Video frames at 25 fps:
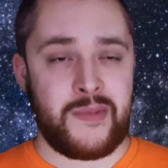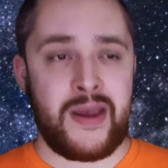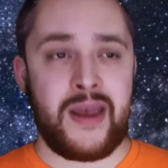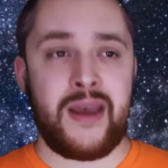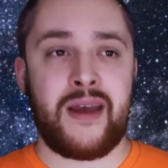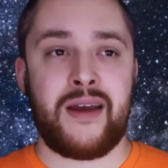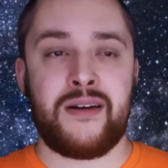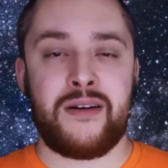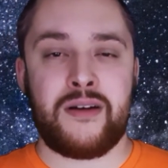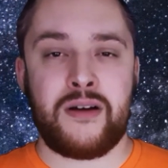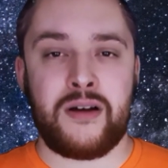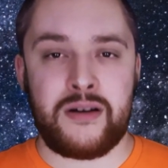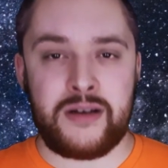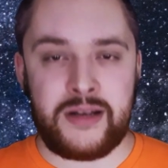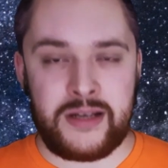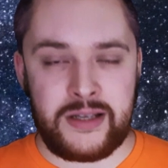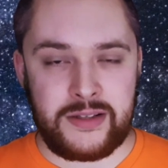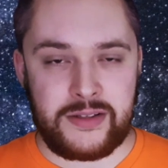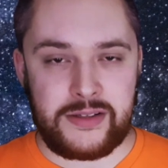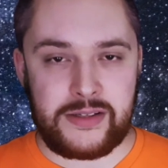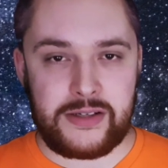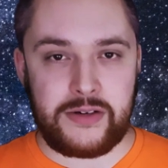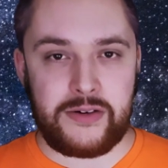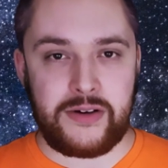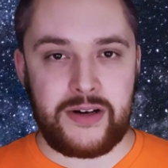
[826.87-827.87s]
and on
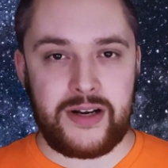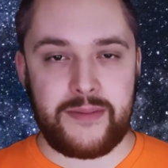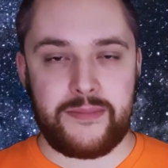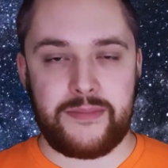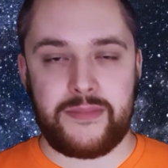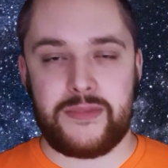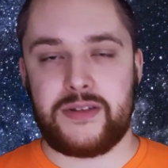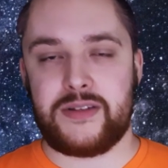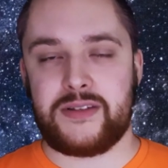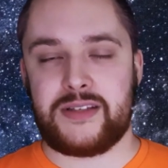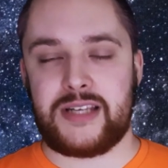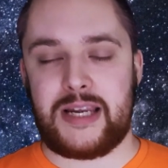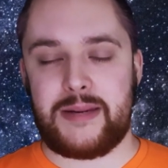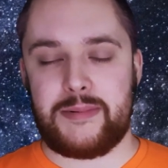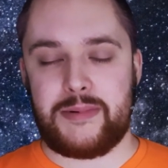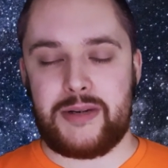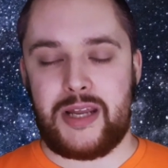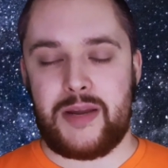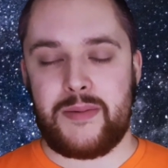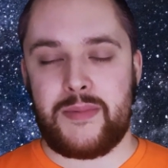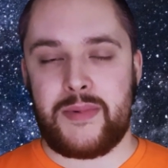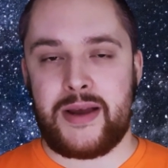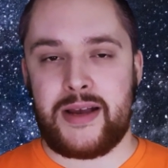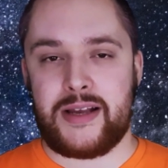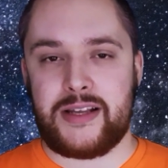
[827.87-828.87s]
Instagram, same
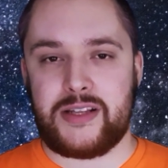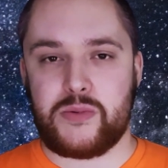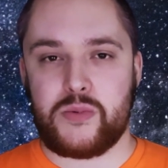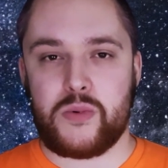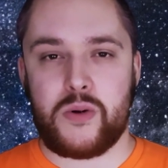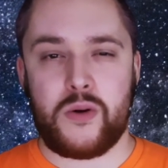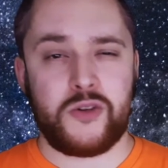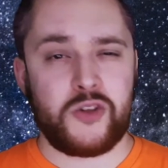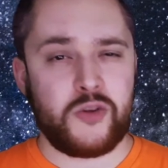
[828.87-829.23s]
name as well.